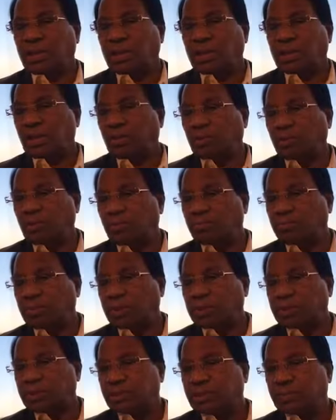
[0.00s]
I hope
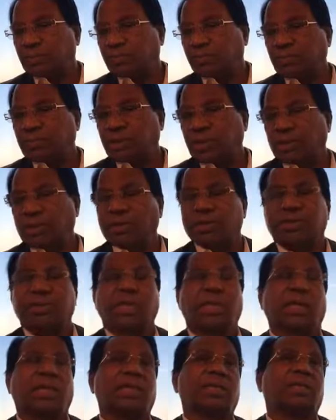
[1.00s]
this webinar
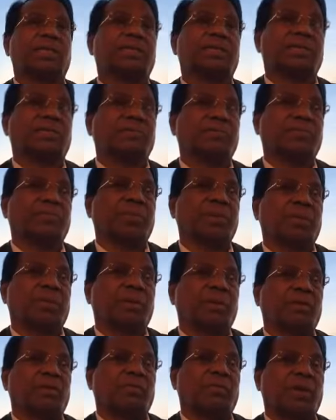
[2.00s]
series
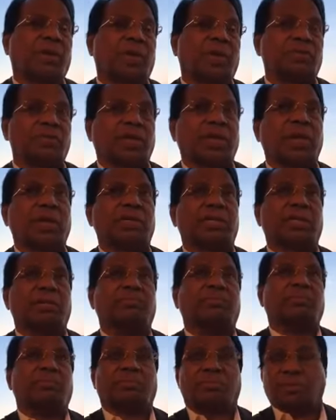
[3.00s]
will educate
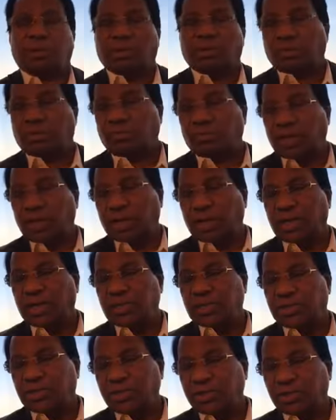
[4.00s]
them on
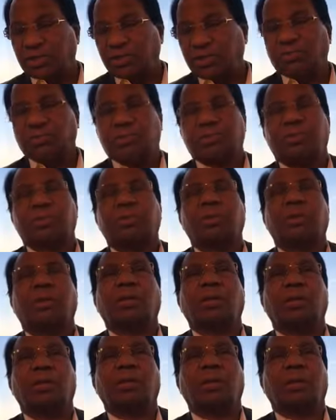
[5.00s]
various issues
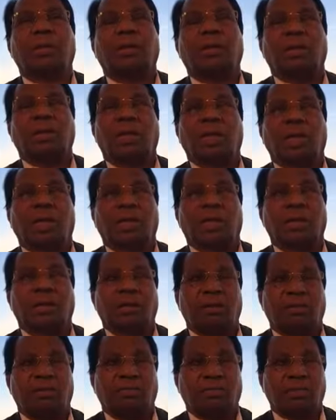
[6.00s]
like
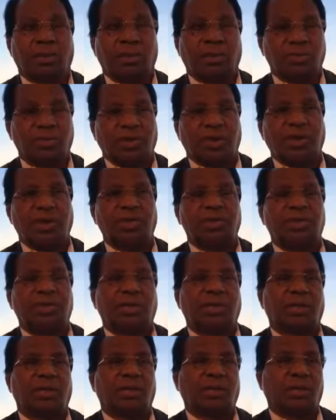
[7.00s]

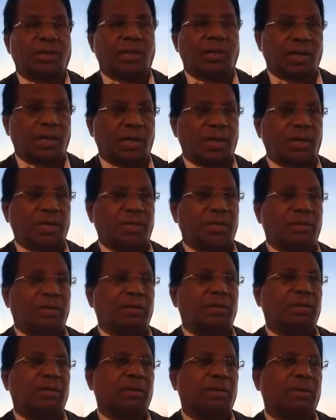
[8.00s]
education, health,
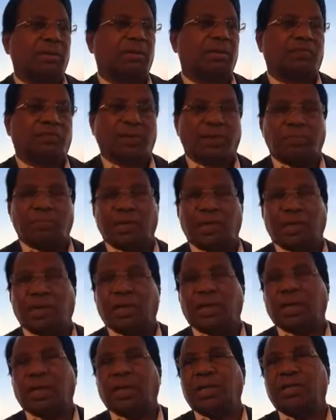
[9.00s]
family
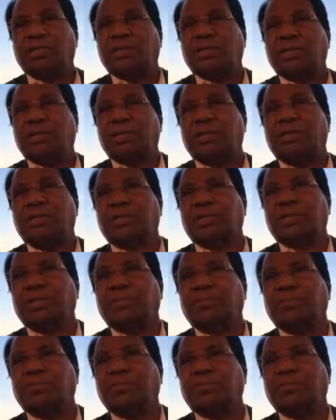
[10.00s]
relations,